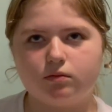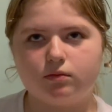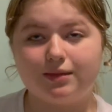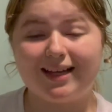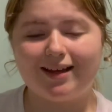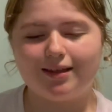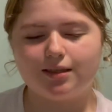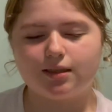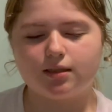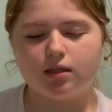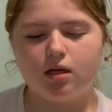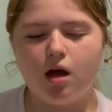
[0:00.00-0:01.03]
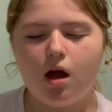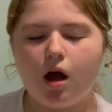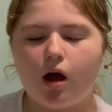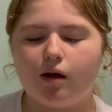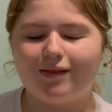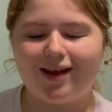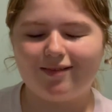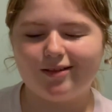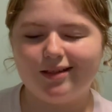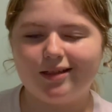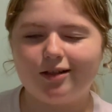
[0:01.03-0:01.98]
Deaths of
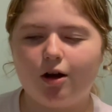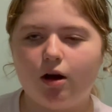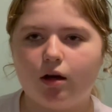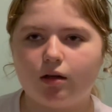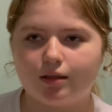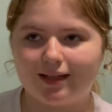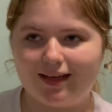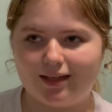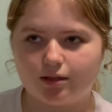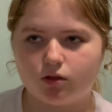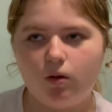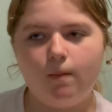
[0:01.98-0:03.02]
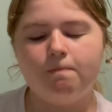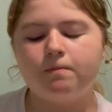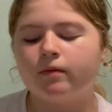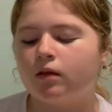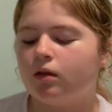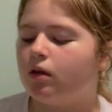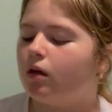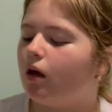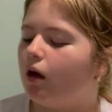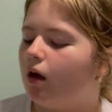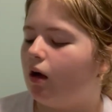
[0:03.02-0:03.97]
Evelyn Hardcastle.
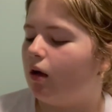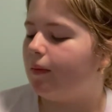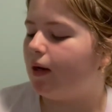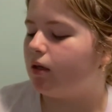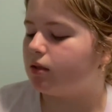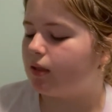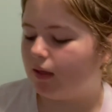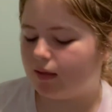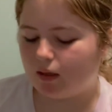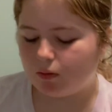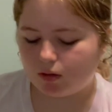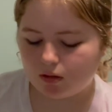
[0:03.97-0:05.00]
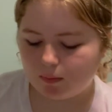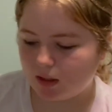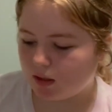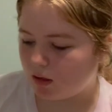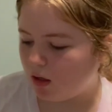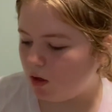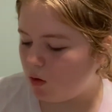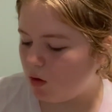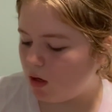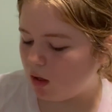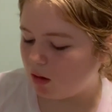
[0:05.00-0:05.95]
Um, I also got that one a month ago,
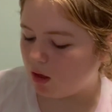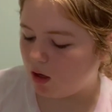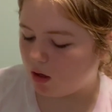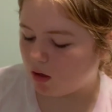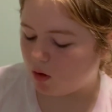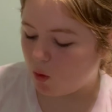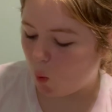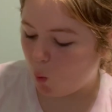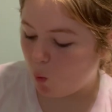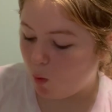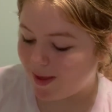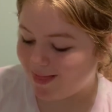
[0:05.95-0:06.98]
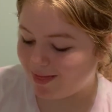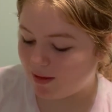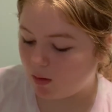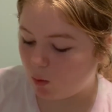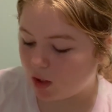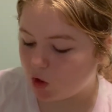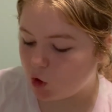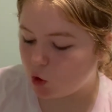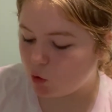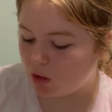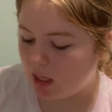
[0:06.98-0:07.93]
along with Where the
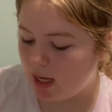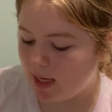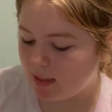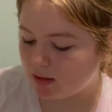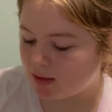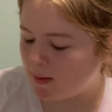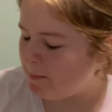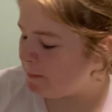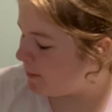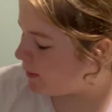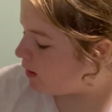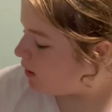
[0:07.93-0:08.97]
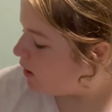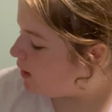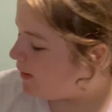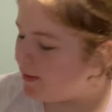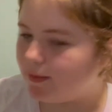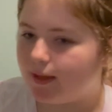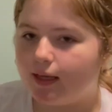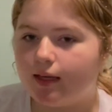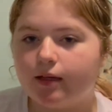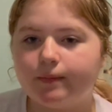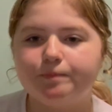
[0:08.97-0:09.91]
Truth Lies. And
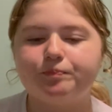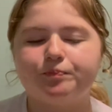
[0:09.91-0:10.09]
then